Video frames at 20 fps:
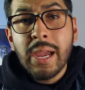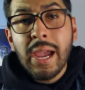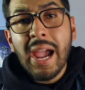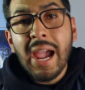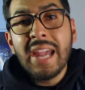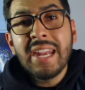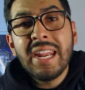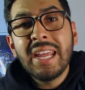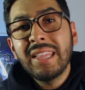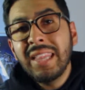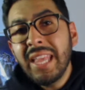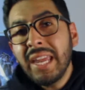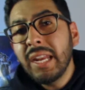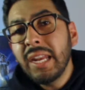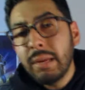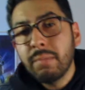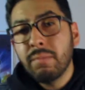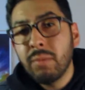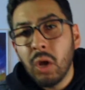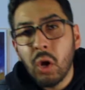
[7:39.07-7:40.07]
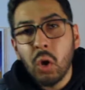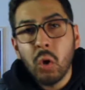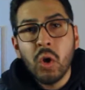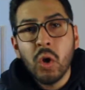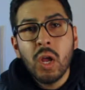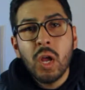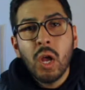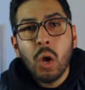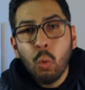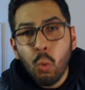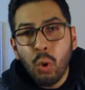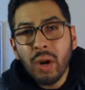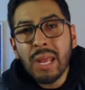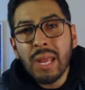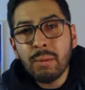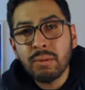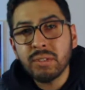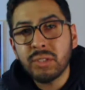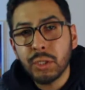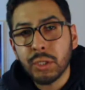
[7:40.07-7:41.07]
And I let him know what I
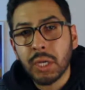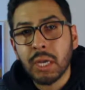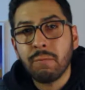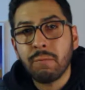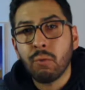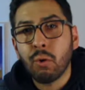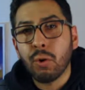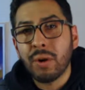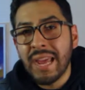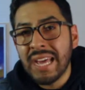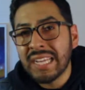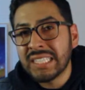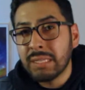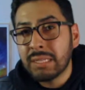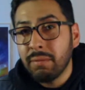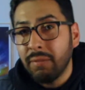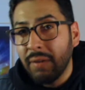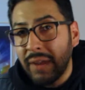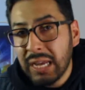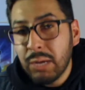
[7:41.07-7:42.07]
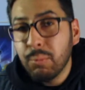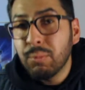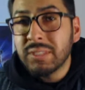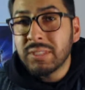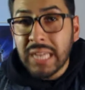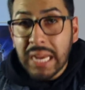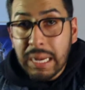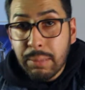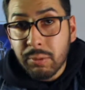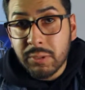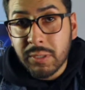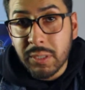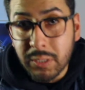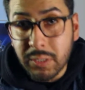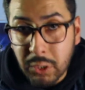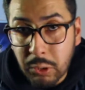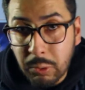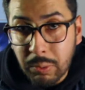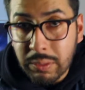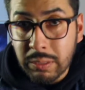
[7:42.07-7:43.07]
was looking for and asked him if he was able to
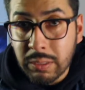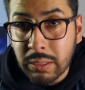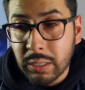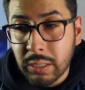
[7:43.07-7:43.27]
do it.